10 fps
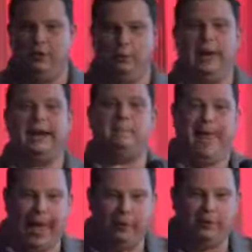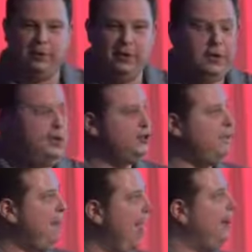We're getting a pattern. So
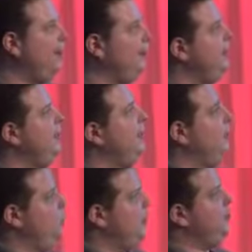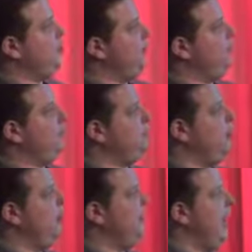the pattern, which is our first
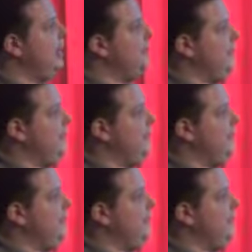party data,